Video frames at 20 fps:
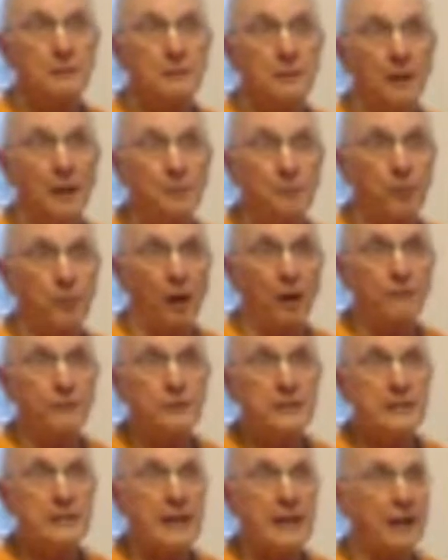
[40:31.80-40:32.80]
Right?
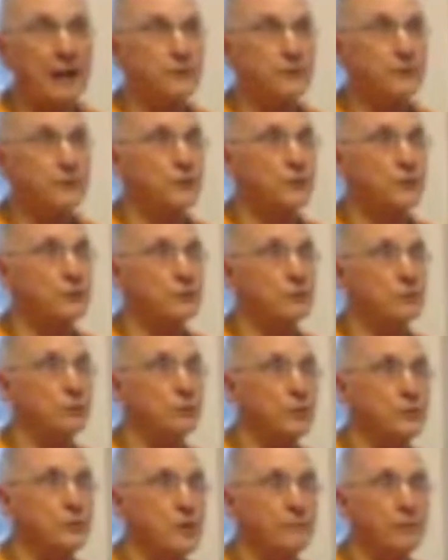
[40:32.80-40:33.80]
Parvati asks
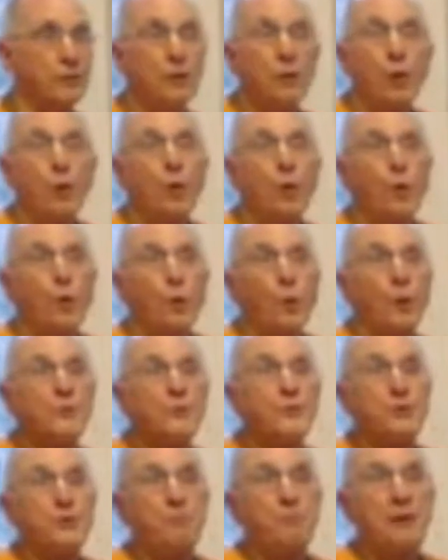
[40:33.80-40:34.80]
Lord Shiva,
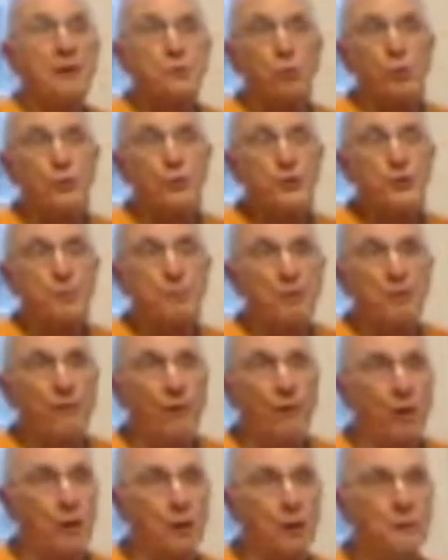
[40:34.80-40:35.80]
what's the best worship of
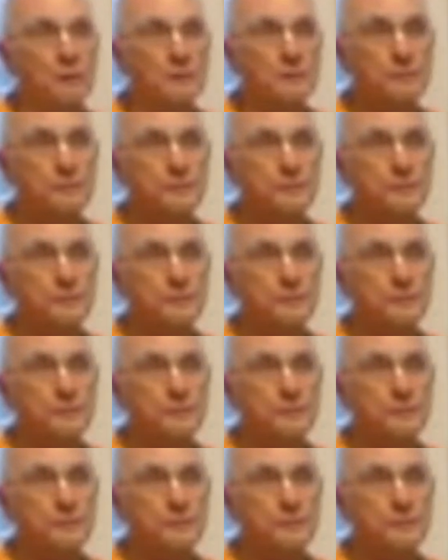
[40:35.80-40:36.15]
all?